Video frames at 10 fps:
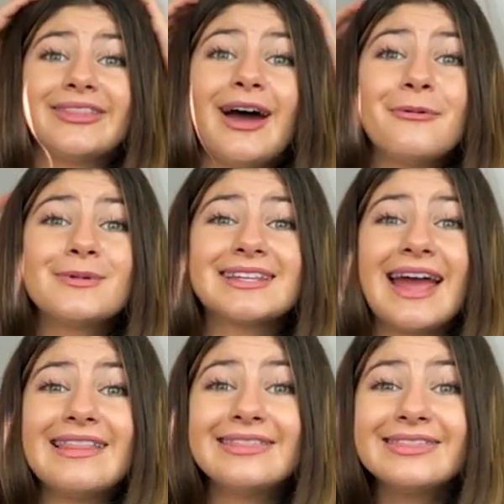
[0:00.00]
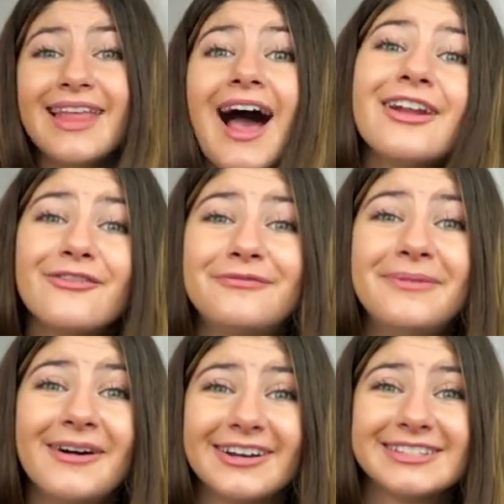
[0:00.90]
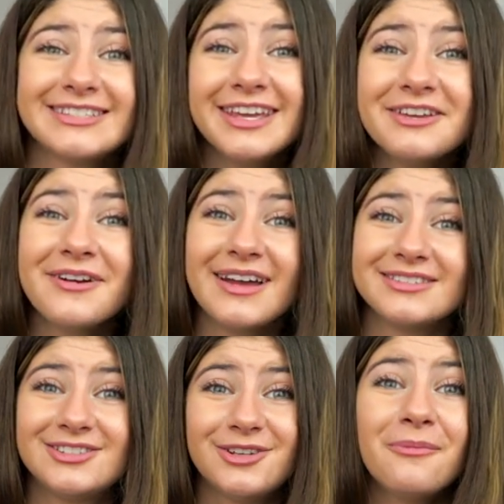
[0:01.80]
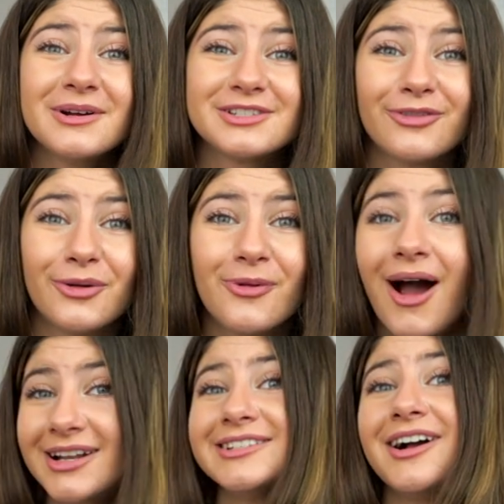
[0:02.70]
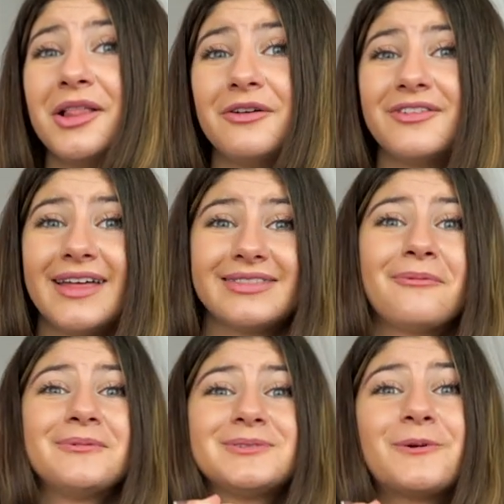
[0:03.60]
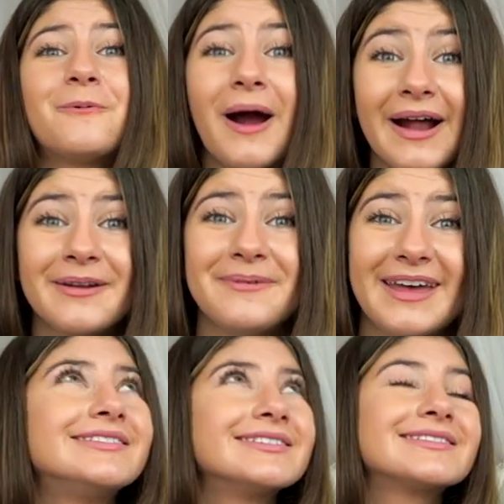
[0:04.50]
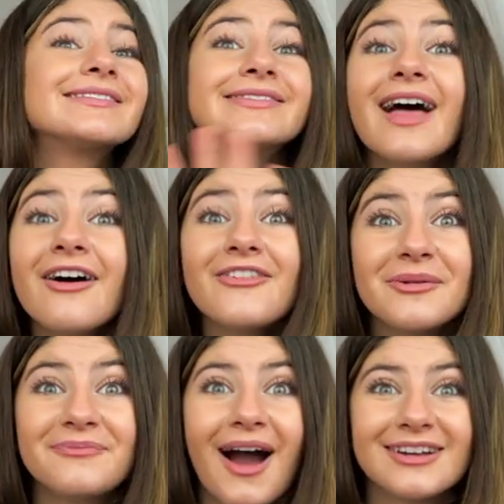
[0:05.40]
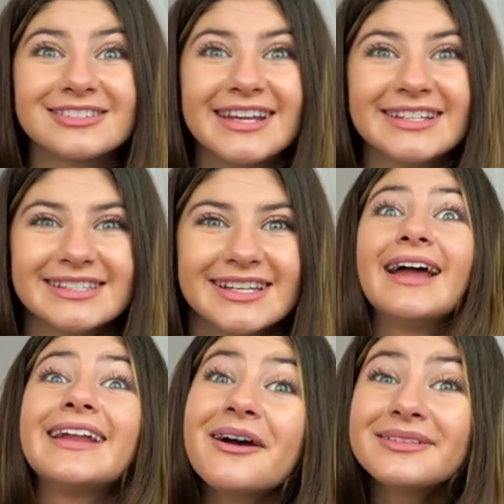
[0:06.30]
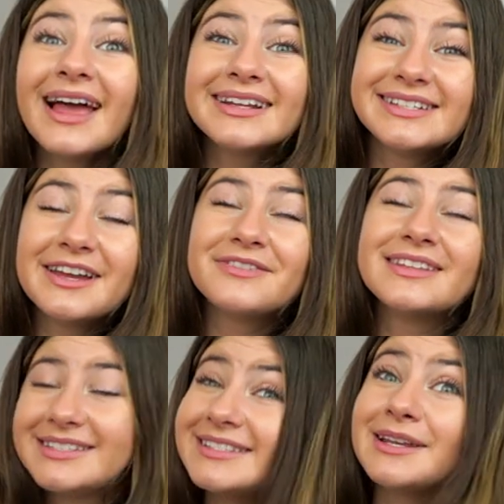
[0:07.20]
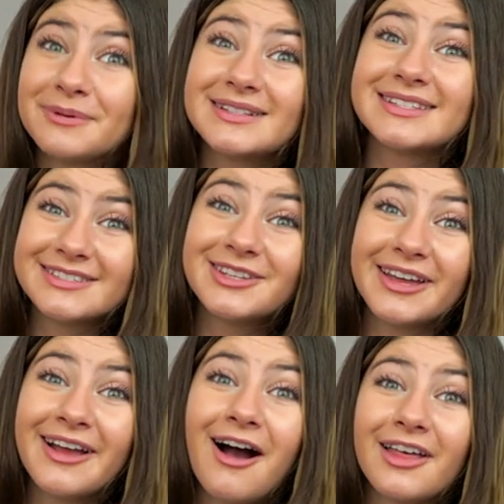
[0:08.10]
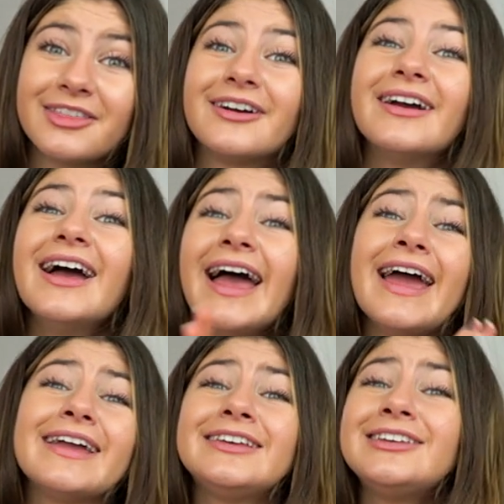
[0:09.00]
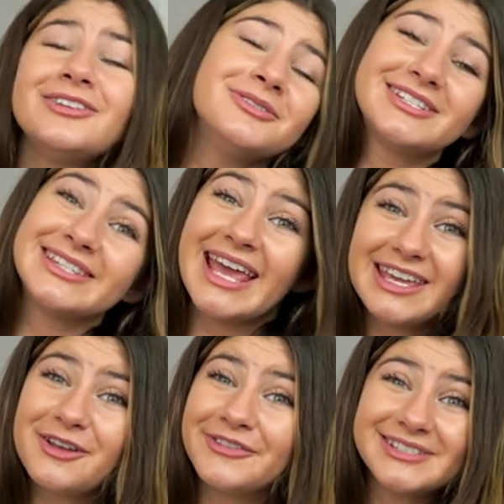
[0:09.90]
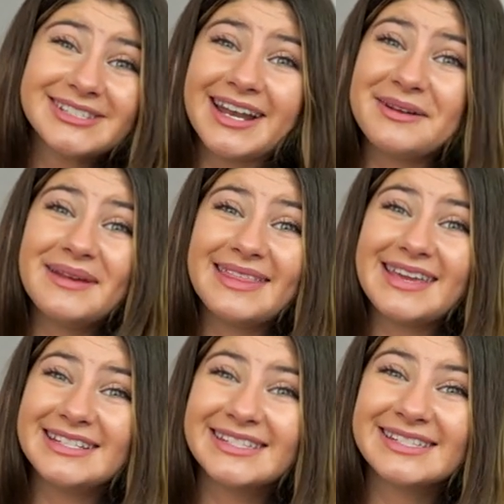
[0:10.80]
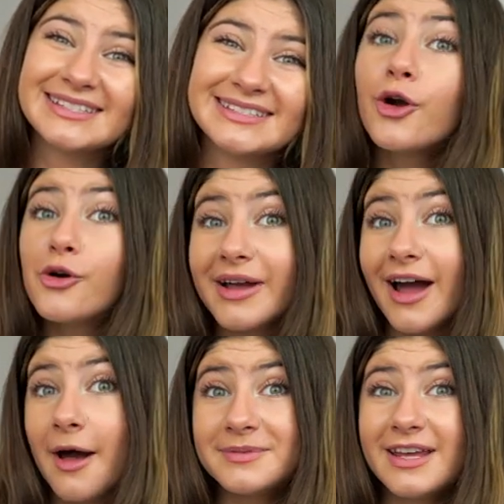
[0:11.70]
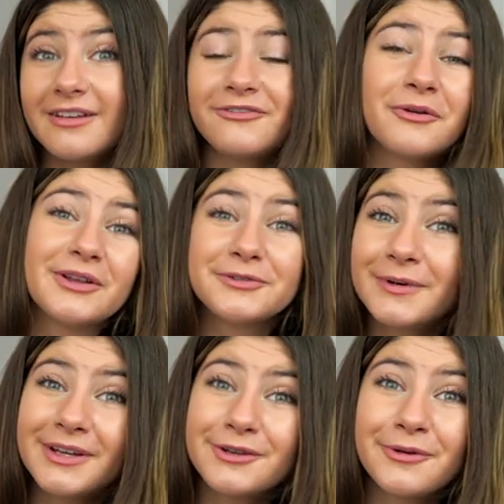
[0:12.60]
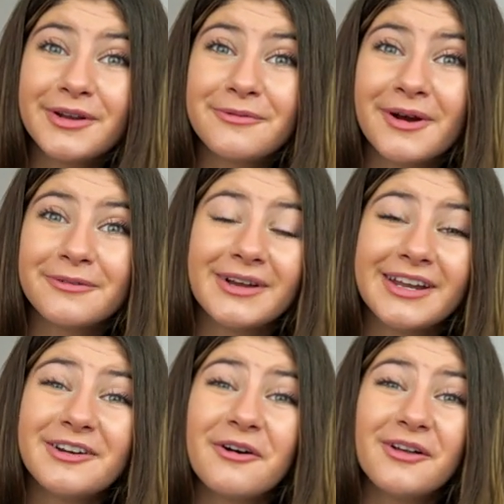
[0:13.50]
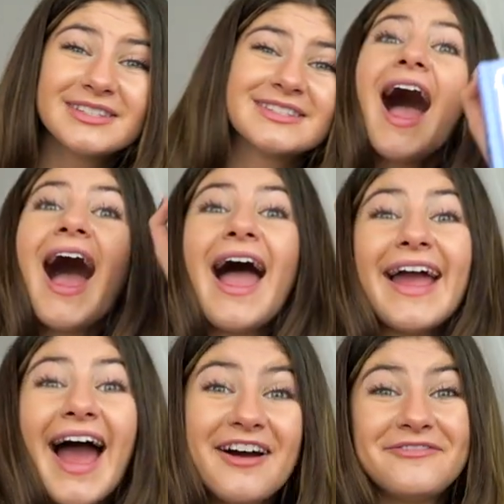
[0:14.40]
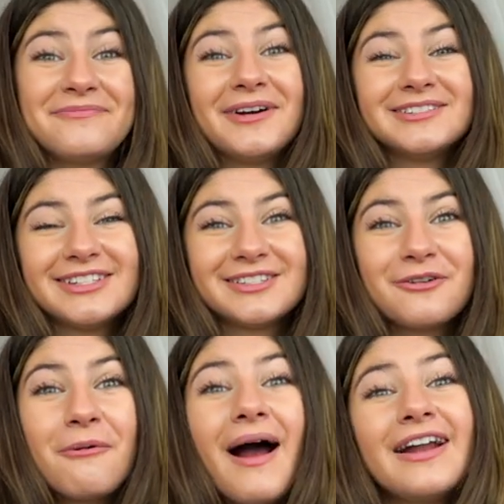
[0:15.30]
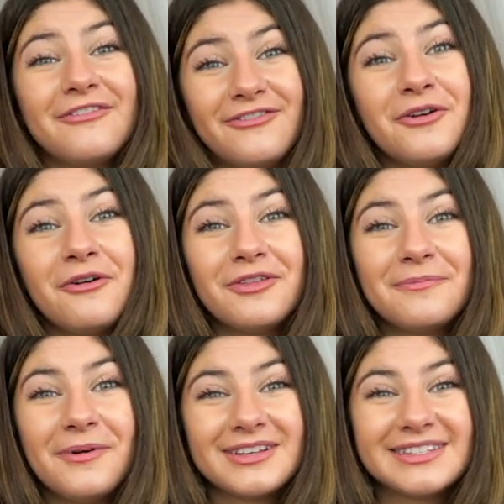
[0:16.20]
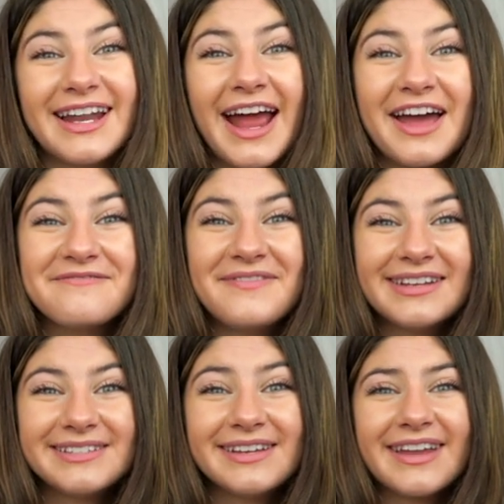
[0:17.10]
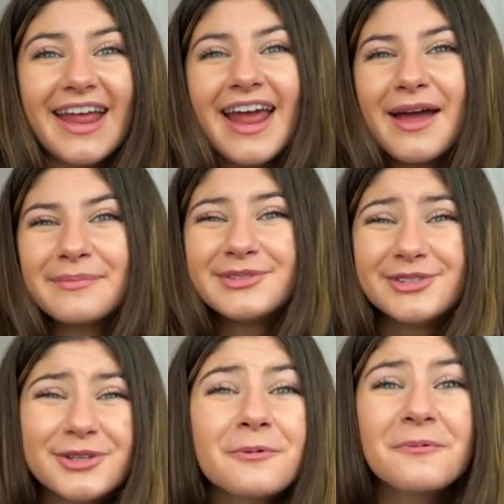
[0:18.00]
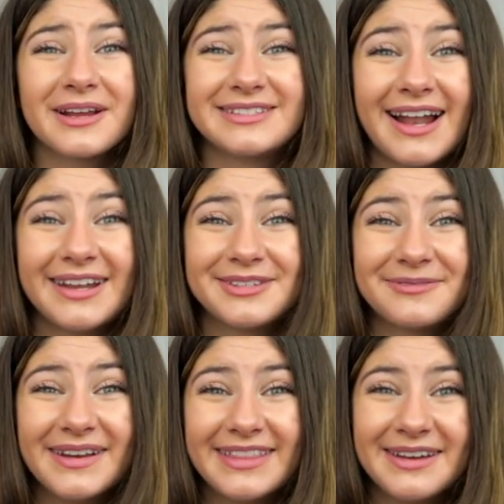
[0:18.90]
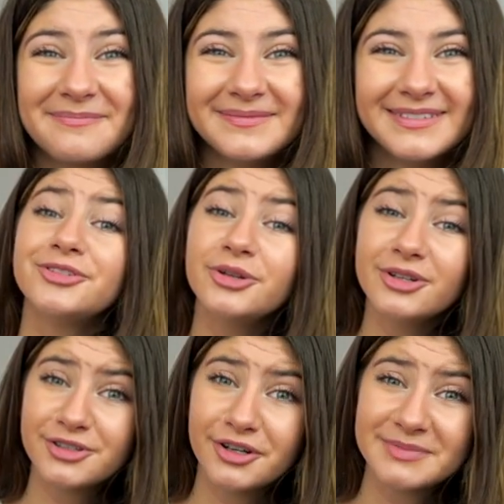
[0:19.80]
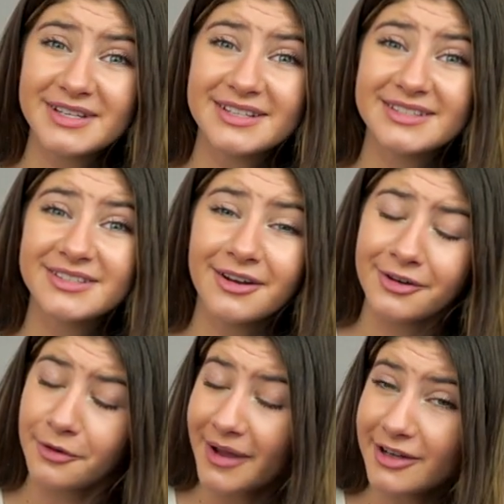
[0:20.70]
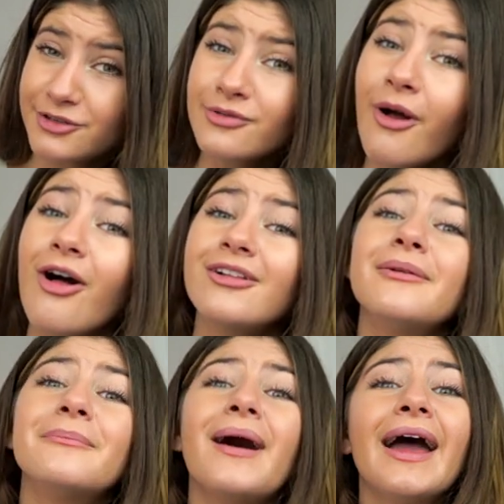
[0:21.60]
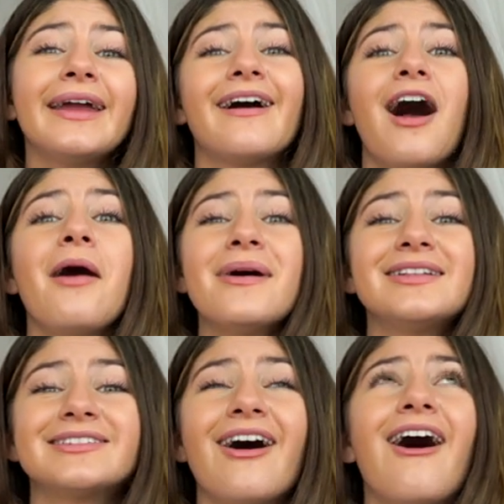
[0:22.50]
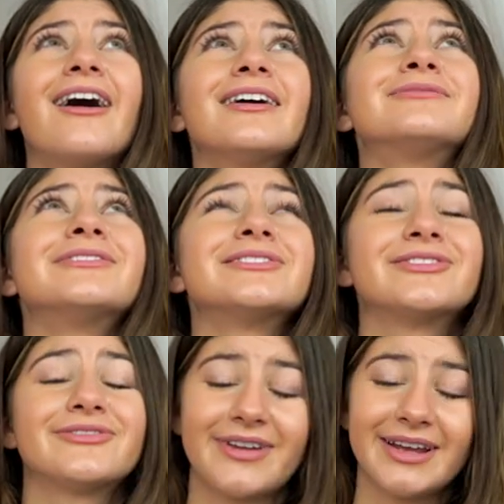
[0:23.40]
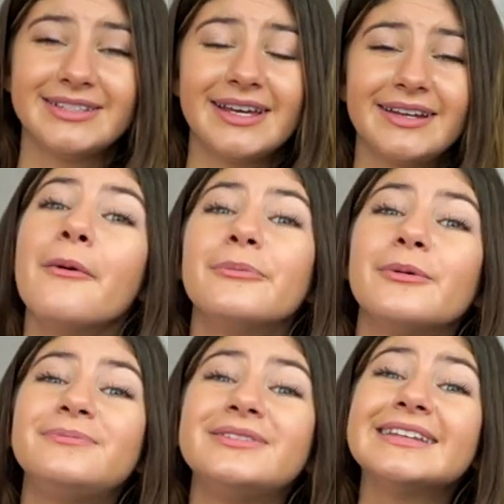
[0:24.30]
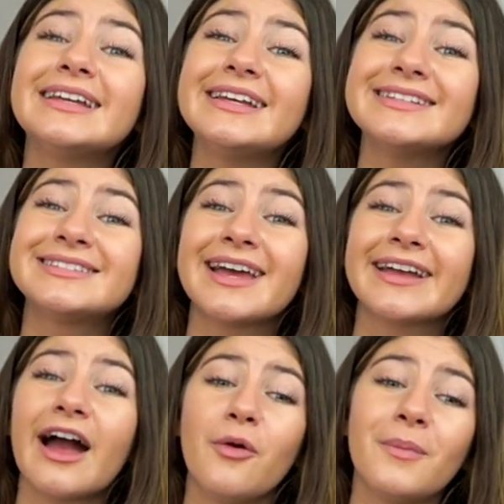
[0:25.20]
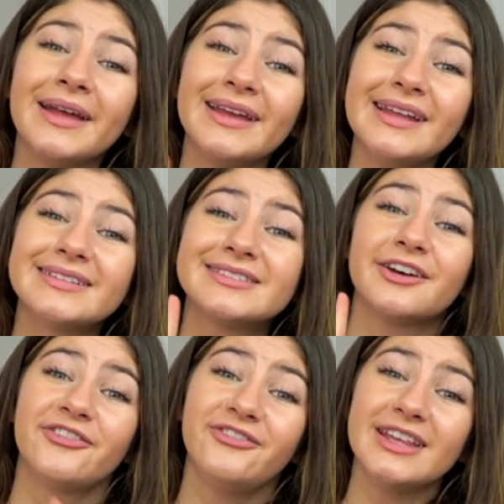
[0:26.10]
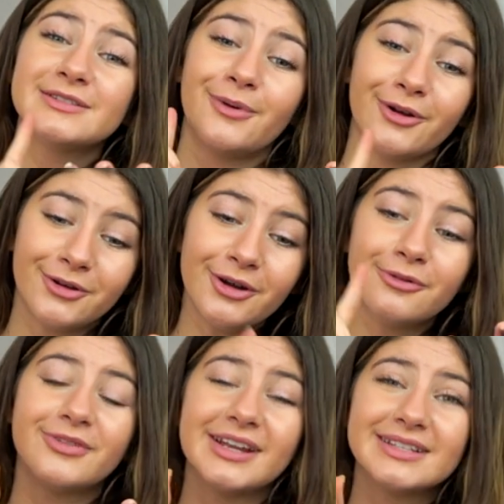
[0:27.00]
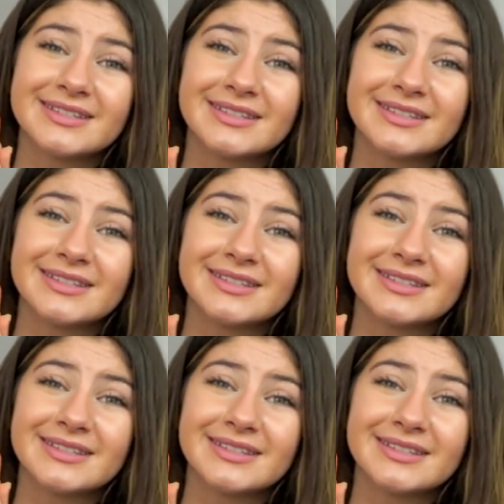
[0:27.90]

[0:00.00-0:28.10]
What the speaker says: That was a lot of books. Thank you guys so much for watching all of that. That was quite a bit. I just love unboxings. Now I would like to give the Disney princess looking author a huge thank you for sending me these. Quick update for my 2021 reading goals. I have purchased quite a few of the books that I have mentioned and I am super excited to read them. Due to circumstances not under my control, my comments are restricted. But please check out my Insta, Facebook, Goodreads.